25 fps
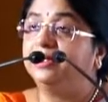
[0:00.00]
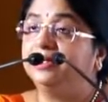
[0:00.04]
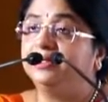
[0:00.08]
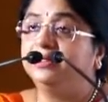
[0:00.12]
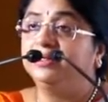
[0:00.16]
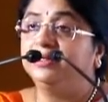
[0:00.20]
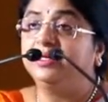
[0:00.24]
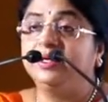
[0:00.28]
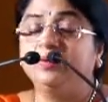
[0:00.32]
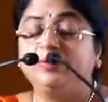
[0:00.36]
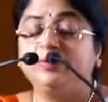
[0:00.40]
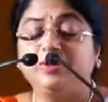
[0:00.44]

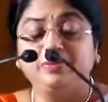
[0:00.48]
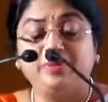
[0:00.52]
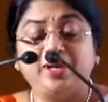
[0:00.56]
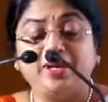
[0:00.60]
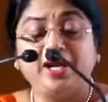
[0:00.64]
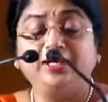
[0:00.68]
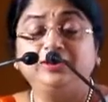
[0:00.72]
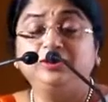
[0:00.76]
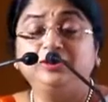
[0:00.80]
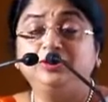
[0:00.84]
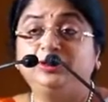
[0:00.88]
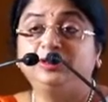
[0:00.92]
There were
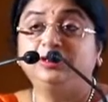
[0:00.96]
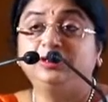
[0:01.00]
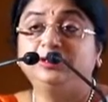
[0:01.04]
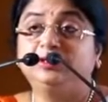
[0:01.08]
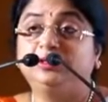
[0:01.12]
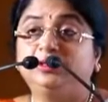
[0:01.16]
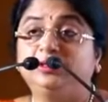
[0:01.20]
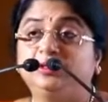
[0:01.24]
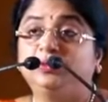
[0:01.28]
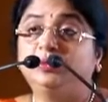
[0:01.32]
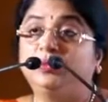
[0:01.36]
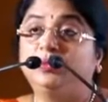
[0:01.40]

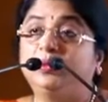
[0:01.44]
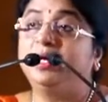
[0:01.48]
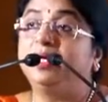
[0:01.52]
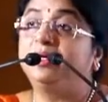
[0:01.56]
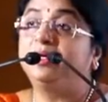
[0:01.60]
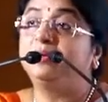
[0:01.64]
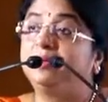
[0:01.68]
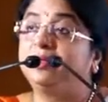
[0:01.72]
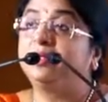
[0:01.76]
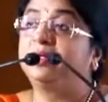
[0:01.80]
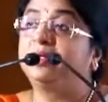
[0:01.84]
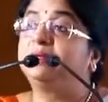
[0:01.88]
branches
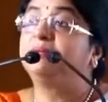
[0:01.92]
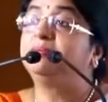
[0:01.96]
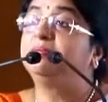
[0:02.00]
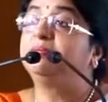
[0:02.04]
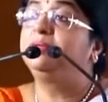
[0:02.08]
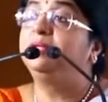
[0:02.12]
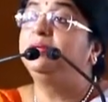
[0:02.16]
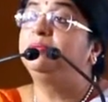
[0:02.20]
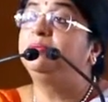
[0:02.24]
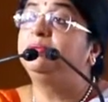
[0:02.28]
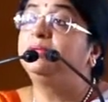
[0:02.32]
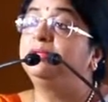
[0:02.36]
where
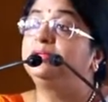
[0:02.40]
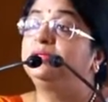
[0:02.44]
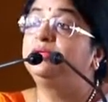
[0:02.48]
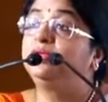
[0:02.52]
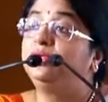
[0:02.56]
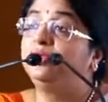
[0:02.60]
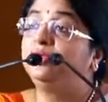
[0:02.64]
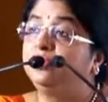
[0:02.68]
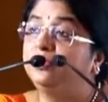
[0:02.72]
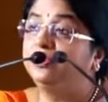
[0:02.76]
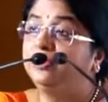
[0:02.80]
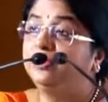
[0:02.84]
people
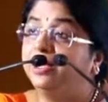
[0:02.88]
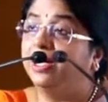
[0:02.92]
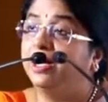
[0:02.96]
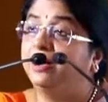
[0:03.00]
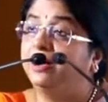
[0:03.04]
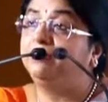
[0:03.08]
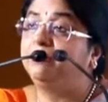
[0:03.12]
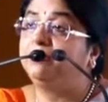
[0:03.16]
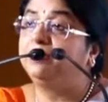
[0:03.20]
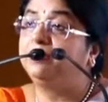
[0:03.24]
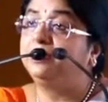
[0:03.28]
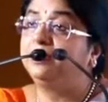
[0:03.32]
queued
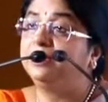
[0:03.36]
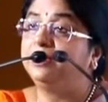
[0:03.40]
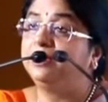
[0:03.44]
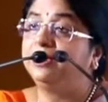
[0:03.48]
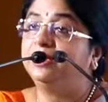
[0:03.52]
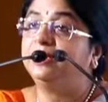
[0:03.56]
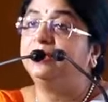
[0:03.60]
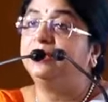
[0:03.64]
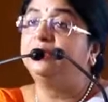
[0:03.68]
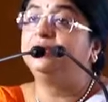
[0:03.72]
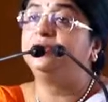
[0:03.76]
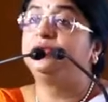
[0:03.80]
up
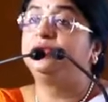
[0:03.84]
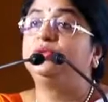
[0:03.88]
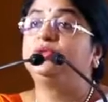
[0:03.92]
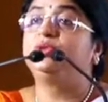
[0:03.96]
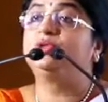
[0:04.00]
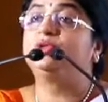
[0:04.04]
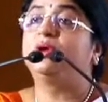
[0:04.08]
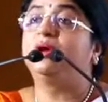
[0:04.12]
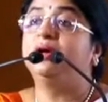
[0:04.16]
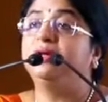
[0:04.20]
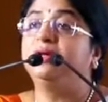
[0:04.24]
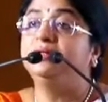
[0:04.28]
to
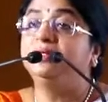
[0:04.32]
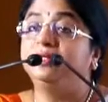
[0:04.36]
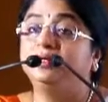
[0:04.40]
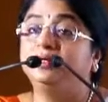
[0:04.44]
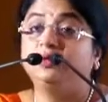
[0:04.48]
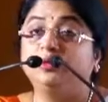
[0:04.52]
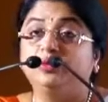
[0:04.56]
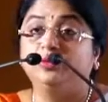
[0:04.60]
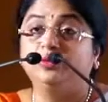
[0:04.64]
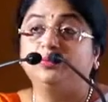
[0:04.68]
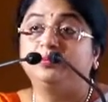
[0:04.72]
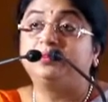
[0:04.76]
join the
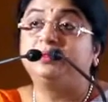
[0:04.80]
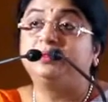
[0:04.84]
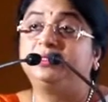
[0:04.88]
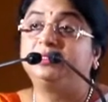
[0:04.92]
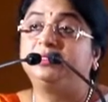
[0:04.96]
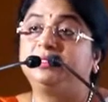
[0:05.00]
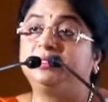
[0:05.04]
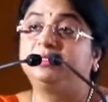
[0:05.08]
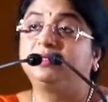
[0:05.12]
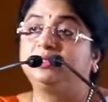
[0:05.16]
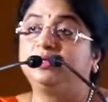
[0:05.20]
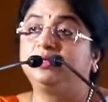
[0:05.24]

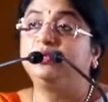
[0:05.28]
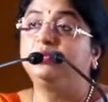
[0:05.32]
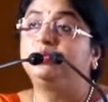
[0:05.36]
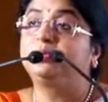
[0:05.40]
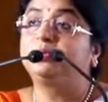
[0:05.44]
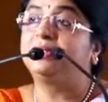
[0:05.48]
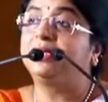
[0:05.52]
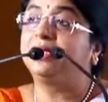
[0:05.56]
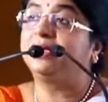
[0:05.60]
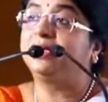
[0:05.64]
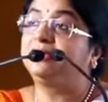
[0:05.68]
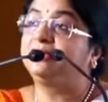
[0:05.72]
groups,
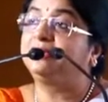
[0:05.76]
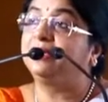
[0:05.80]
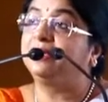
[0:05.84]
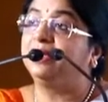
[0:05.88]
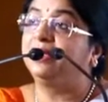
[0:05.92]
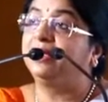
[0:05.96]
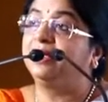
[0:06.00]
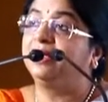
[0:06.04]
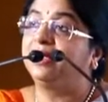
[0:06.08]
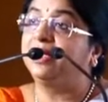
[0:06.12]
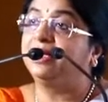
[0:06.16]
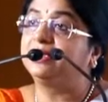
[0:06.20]
groups like
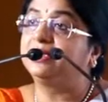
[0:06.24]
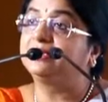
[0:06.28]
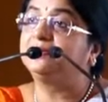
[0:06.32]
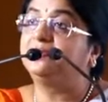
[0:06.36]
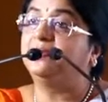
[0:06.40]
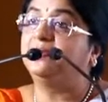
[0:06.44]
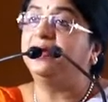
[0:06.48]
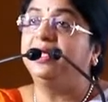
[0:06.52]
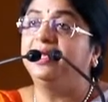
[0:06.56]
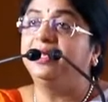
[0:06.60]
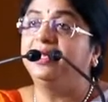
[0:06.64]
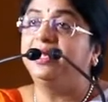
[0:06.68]
10 lakhs,
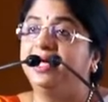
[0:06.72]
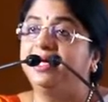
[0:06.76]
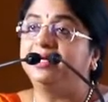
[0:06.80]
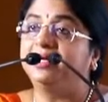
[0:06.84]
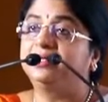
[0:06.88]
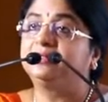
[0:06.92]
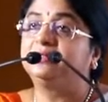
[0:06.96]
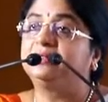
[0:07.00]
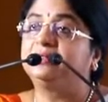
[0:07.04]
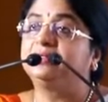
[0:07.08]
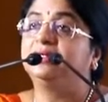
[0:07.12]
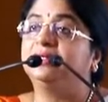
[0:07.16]
5
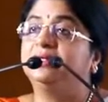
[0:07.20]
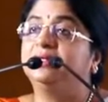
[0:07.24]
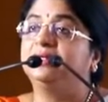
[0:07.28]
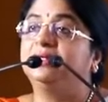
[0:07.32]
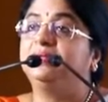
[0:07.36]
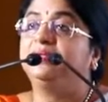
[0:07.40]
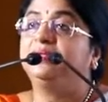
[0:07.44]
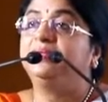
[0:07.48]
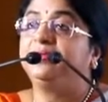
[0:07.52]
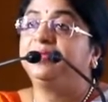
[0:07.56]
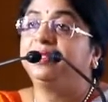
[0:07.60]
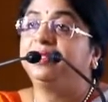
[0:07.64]
lakhs,
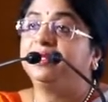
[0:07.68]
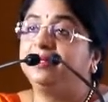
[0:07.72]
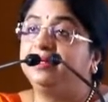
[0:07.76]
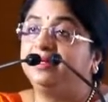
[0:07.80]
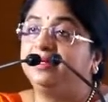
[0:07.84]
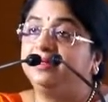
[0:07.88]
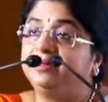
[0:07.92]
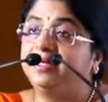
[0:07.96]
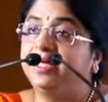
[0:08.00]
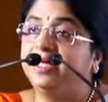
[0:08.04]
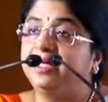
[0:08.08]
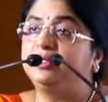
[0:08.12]

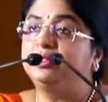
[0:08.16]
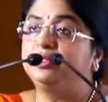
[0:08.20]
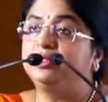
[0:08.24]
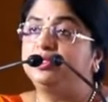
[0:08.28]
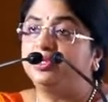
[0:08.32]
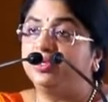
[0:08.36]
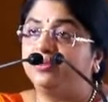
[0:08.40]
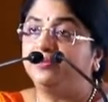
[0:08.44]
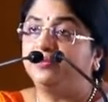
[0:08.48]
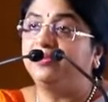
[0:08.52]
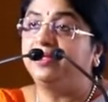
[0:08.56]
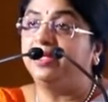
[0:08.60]

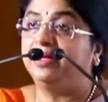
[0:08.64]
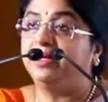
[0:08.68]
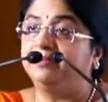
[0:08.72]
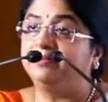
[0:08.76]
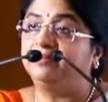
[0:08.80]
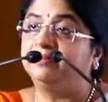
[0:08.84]
tens of them